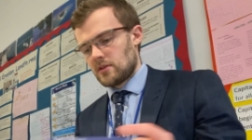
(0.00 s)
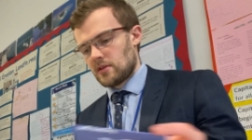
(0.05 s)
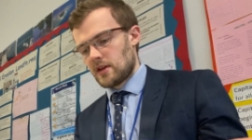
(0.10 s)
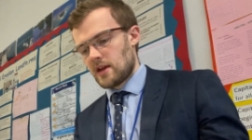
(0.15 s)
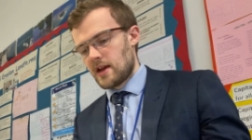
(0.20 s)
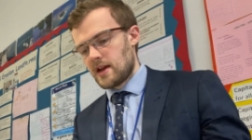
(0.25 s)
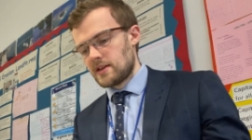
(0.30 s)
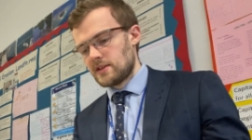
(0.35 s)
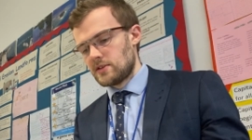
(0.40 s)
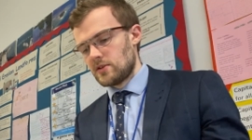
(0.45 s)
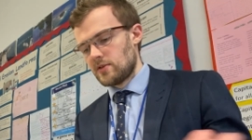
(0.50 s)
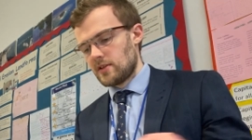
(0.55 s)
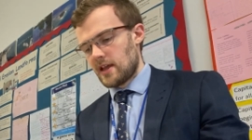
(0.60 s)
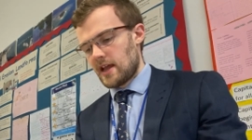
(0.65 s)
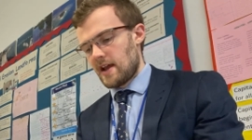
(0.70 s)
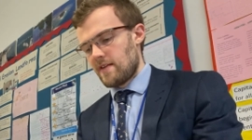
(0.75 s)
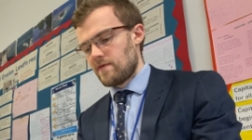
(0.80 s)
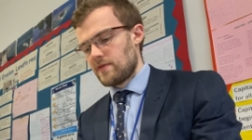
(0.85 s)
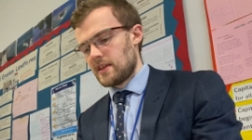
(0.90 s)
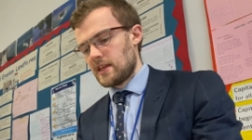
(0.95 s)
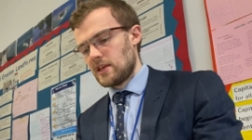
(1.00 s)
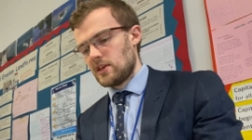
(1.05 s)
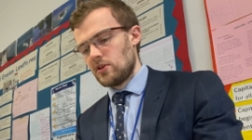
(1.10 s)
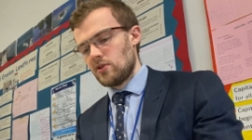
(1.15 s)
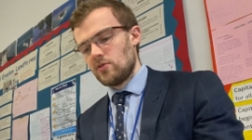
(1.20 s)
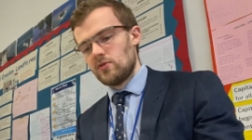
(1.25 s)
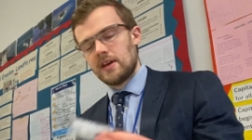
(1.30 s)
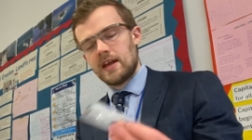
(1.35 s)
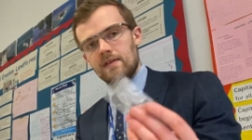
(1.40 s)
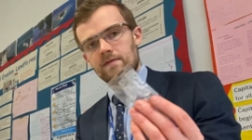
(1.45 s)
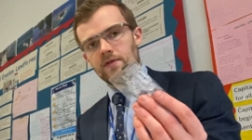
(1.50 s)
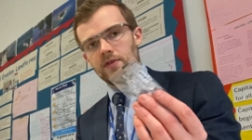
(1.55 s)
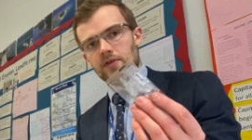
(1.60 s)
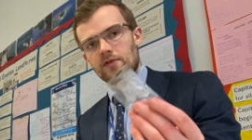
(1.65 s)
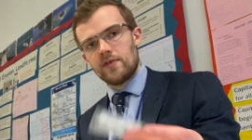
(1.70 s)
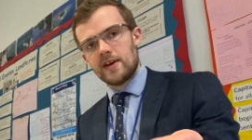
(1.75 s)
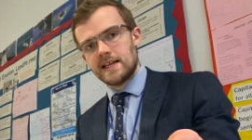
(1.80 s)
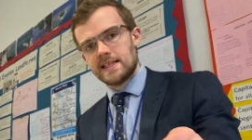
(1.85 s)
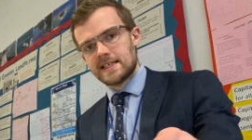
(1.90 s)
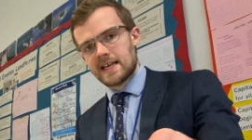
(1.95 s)
Okay, so that everything you need for
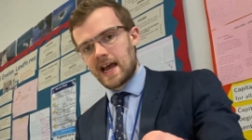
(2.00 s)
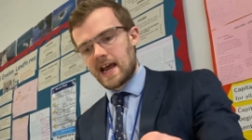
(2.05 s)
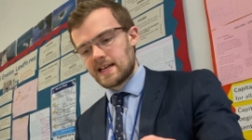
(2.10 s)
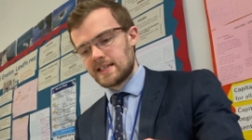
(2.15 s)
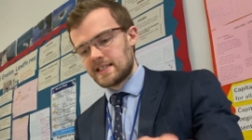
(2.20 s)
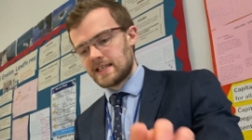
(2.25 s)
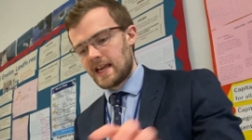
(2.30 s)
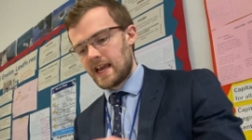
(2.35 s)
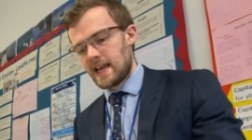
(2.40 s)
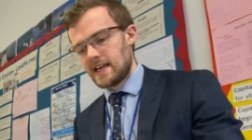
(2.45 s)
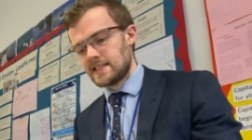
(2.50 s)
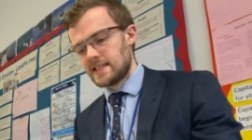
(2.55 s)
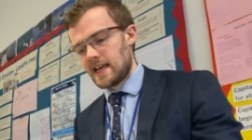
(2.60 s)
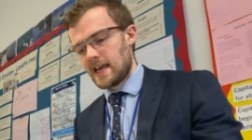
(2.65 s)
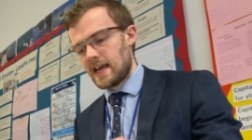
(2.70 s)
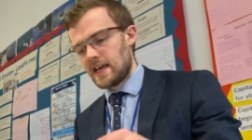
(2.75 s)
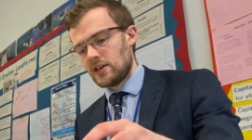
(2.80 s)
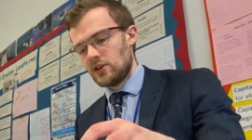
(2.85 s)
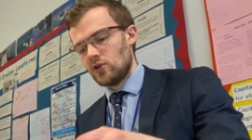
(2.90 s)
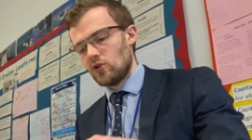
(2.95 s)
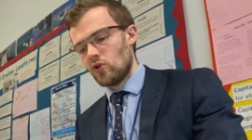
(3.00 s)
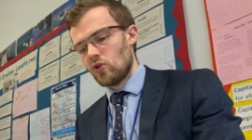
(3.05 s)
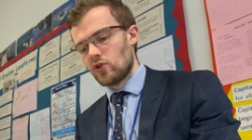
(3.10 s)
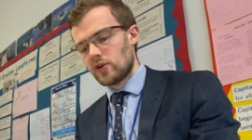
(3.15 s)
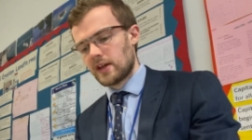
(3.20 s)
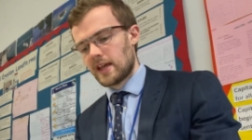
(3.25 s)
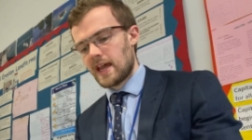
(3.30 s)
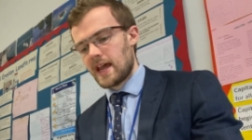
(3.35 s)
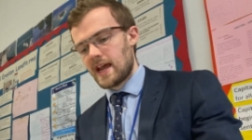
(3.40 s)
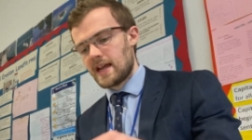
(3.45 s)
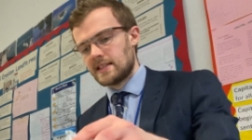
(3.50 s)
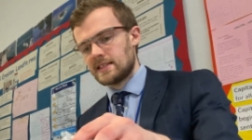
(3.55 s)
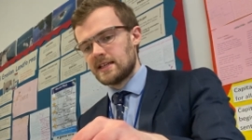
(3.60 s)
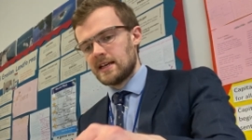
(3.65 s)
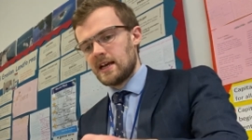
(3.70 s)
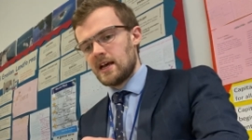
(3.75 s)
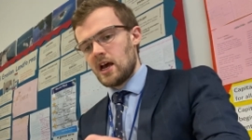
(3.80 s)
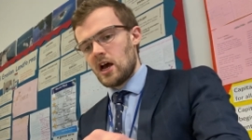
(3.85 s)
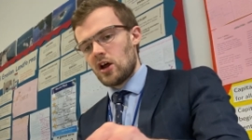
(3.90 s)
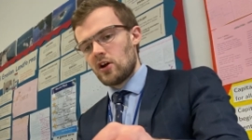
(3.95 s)
3 tests is in your kit.
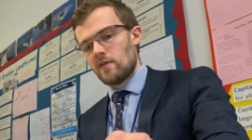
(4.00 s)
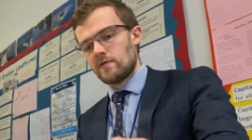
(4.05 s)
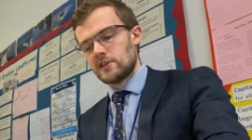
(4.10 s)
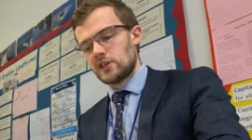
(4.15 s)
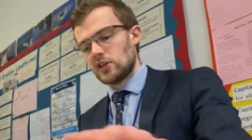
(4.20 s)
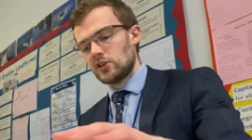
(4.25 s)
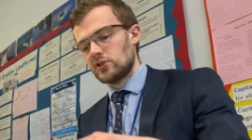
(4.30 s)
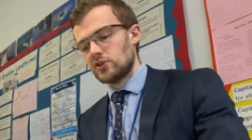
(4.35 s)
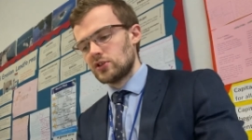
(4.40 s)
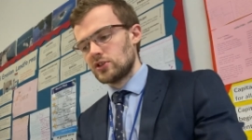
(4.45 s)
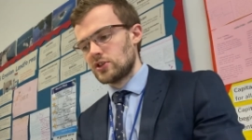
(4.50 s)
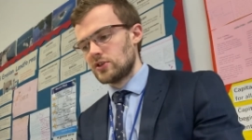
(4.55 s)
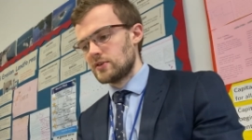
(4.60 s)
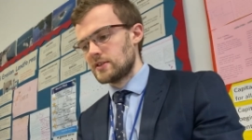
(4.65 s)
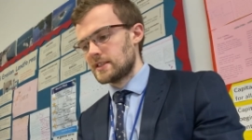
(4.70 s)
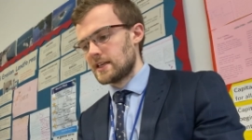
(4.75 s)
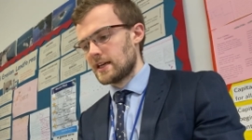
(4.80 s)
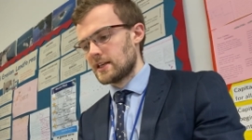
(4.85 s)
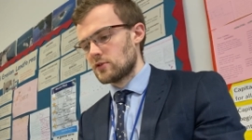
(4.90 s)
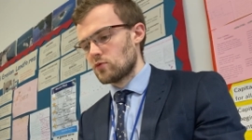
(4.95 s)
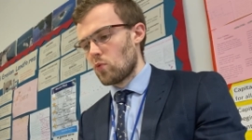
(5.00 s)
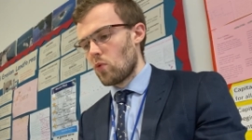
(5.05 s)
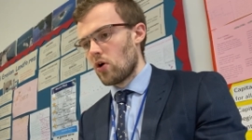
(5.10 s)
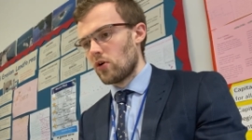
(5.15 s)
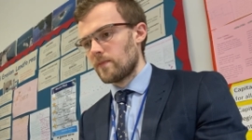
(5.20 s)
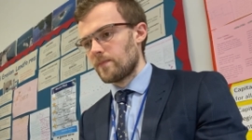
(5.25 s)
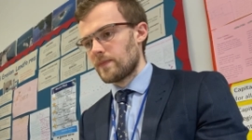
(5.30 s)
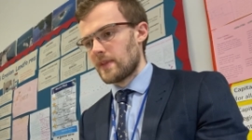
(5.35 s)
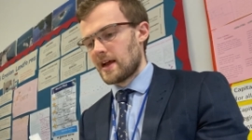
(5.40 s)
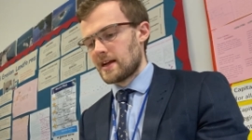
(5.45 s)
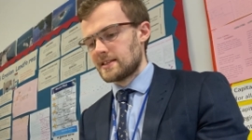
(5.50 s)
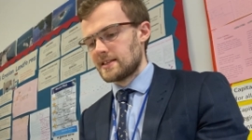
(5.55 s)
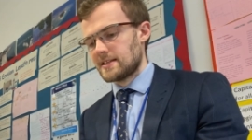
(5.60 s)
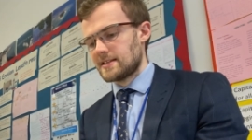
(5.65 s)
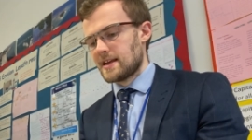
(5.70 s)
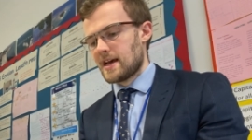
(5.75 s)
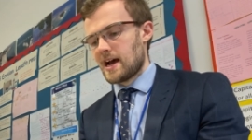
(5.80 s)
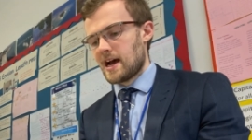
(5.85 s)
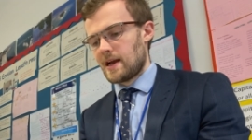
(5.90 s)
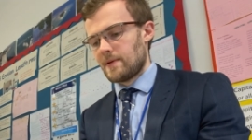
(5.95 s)
And obviously you'll just use things one at
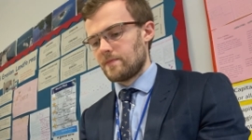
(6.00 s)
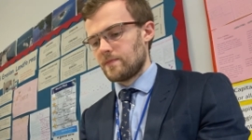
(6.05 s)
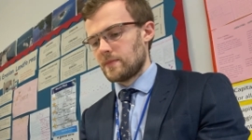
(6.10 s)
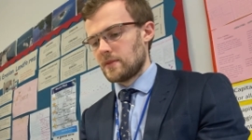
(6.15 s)
a time.